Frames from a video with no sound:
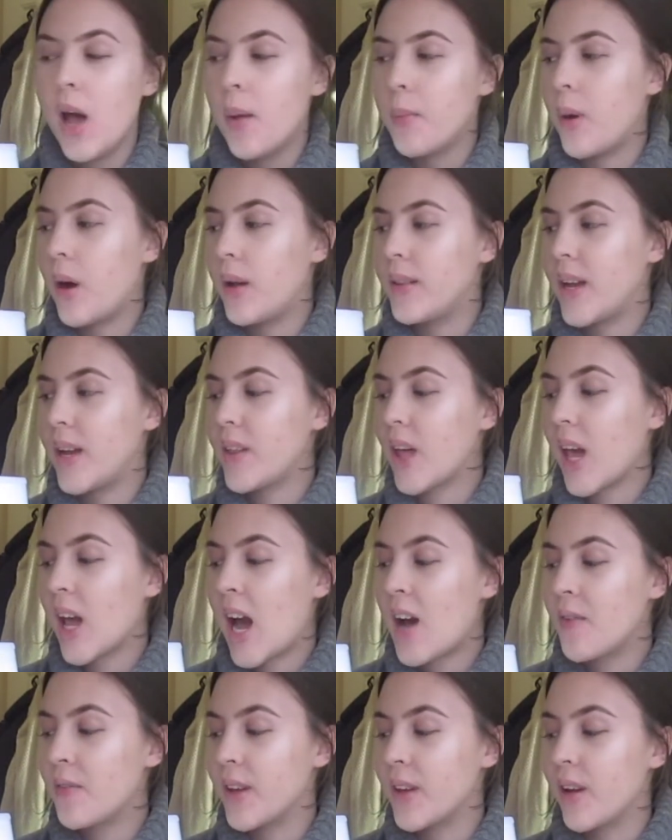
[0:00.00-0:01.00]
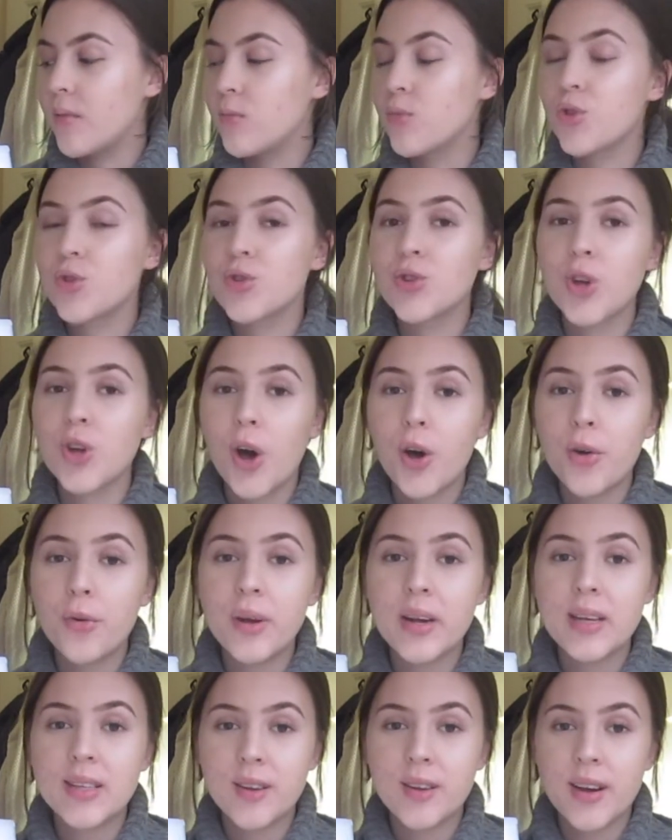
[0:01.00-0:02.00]
But now that I have it, I'm so
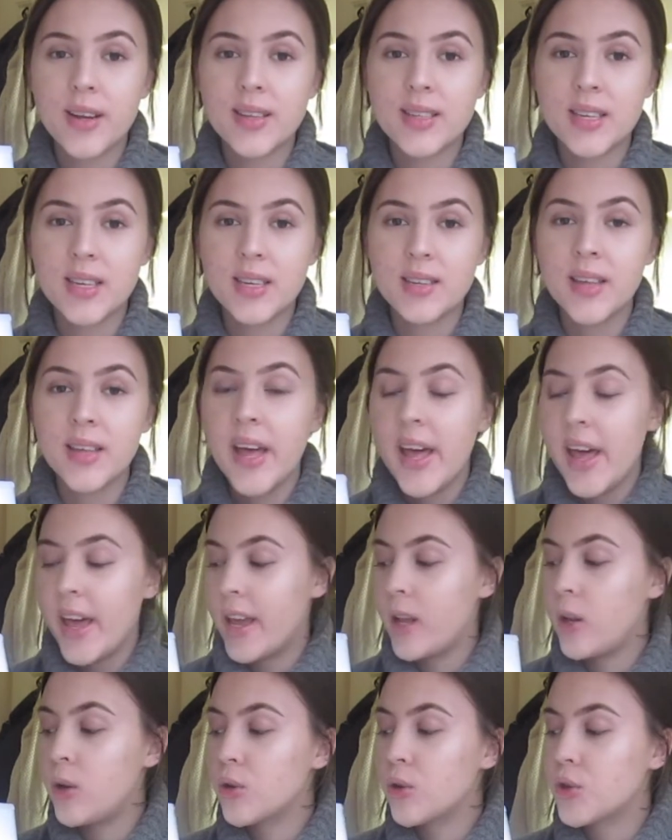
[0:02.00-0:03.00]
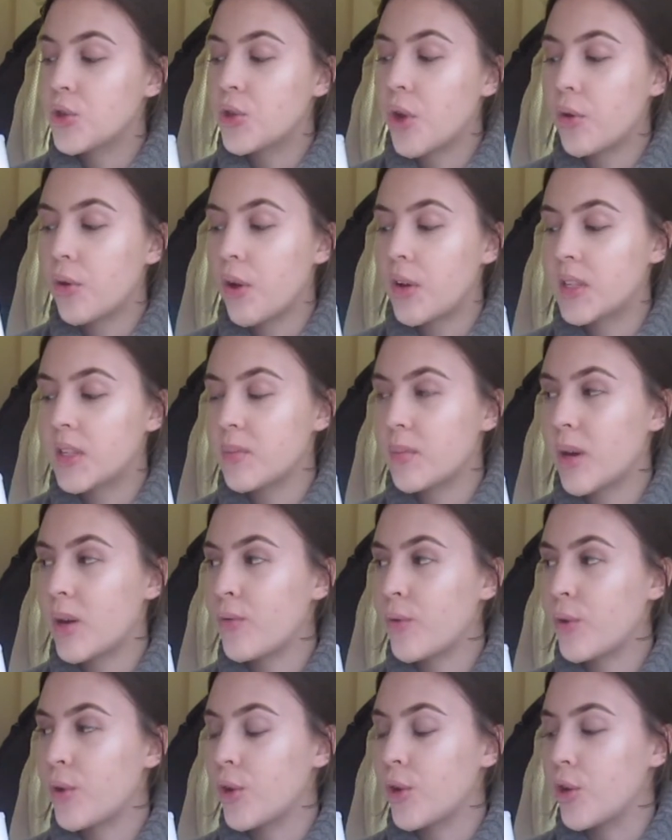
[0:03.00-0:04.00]
excited. It looks so nice in my
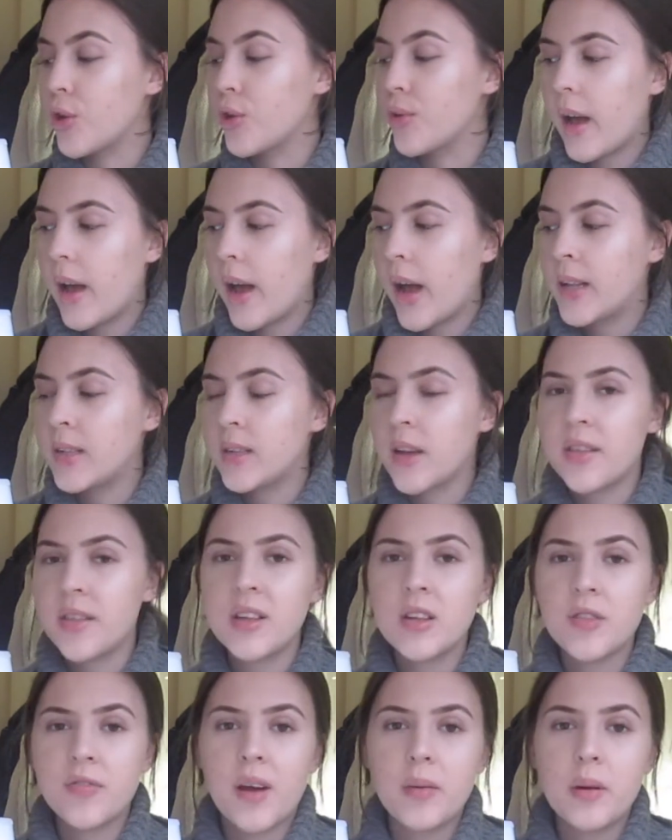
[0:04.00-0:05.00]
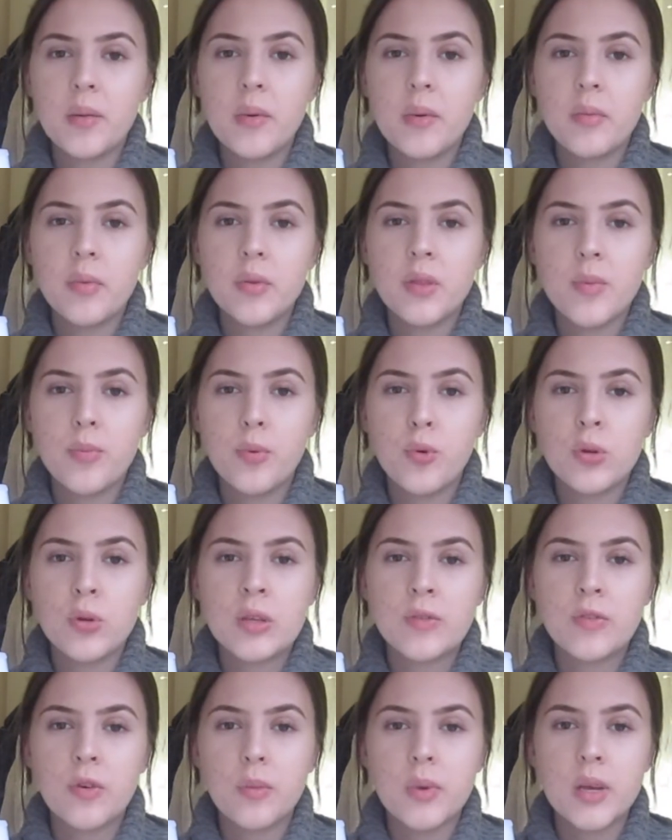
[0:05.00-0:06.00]
room. And I think the family member that bought
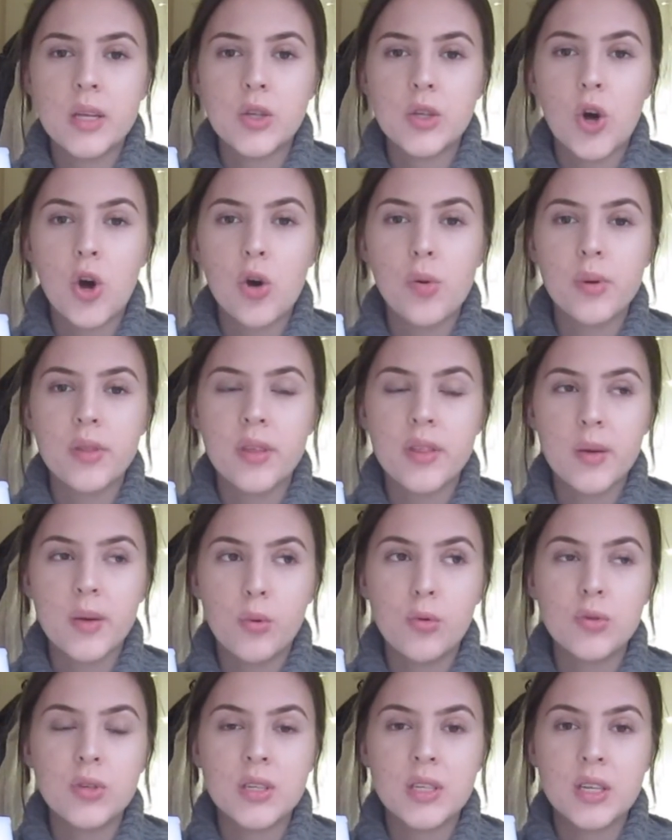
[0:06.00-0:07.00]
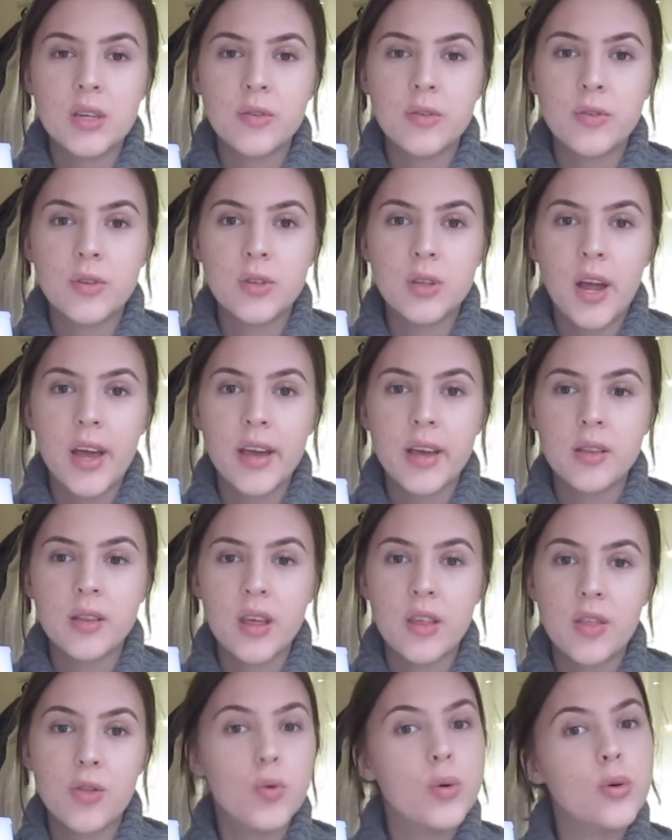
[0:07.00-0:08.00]
it for me told me that they wanted it, like, they
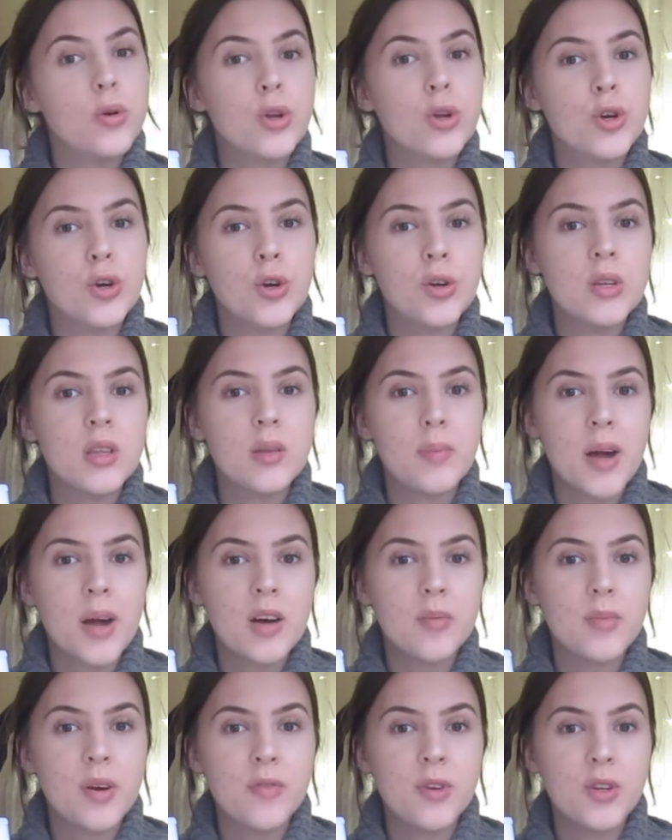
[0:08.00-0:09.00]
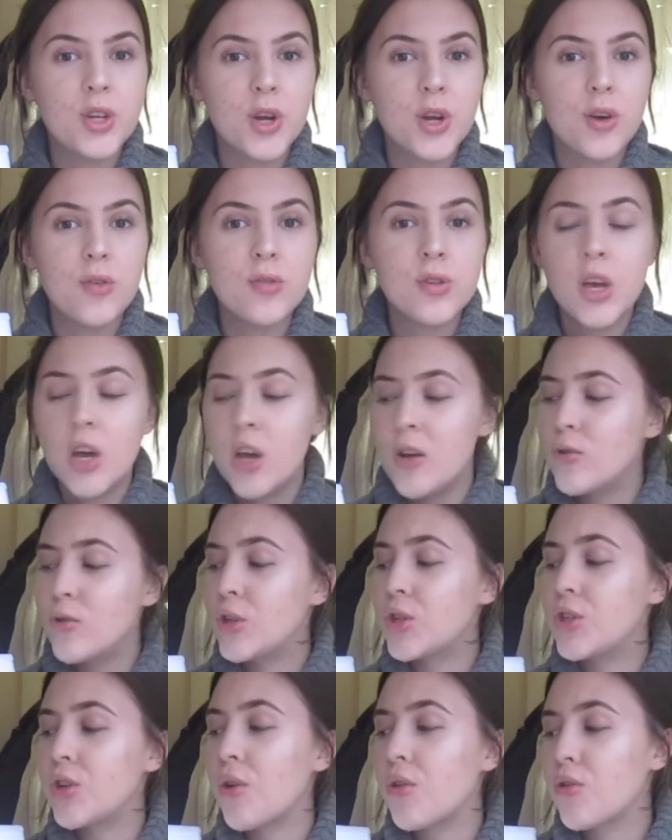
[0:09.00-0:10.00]
thought it would look good in the back of my videos, which
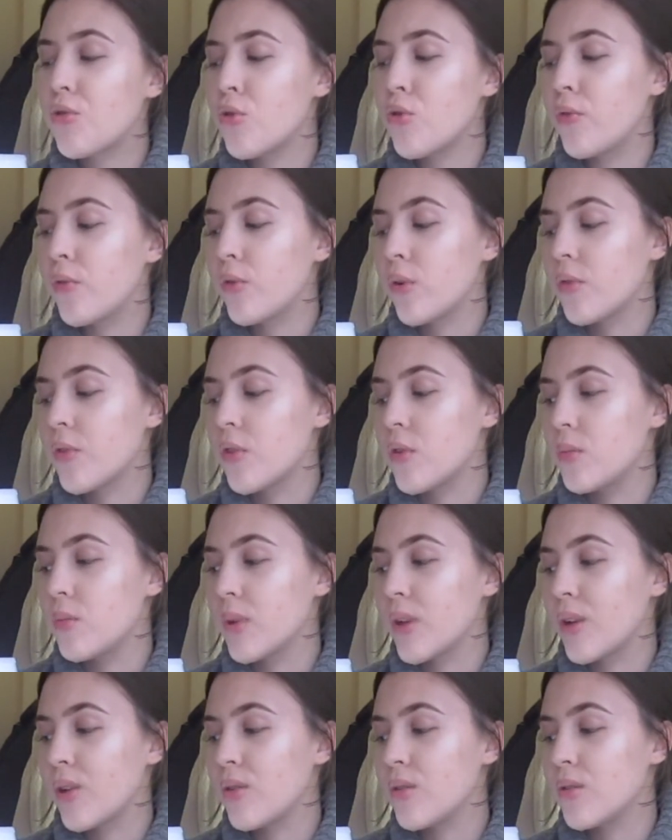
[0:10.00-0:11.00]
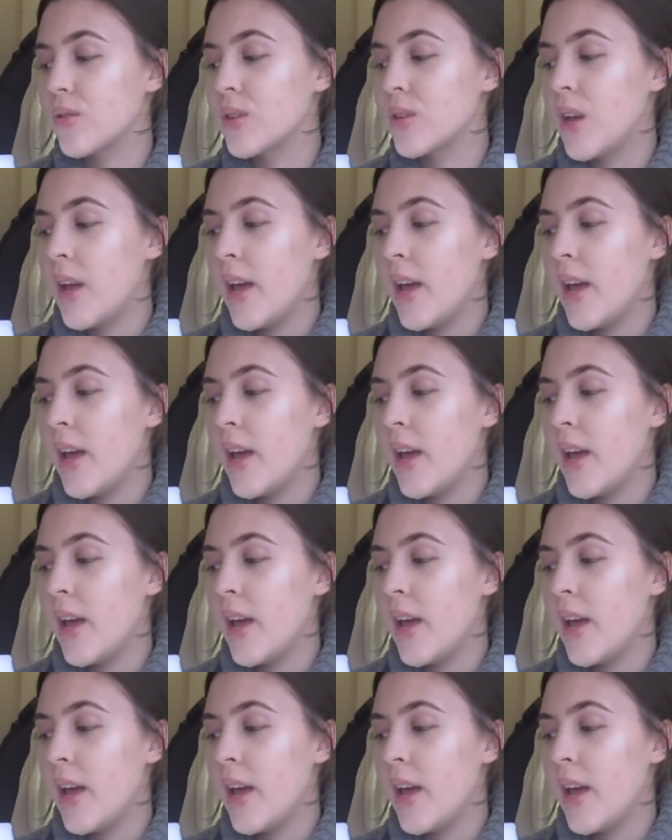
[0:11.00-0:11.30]
is so thoughtful of them because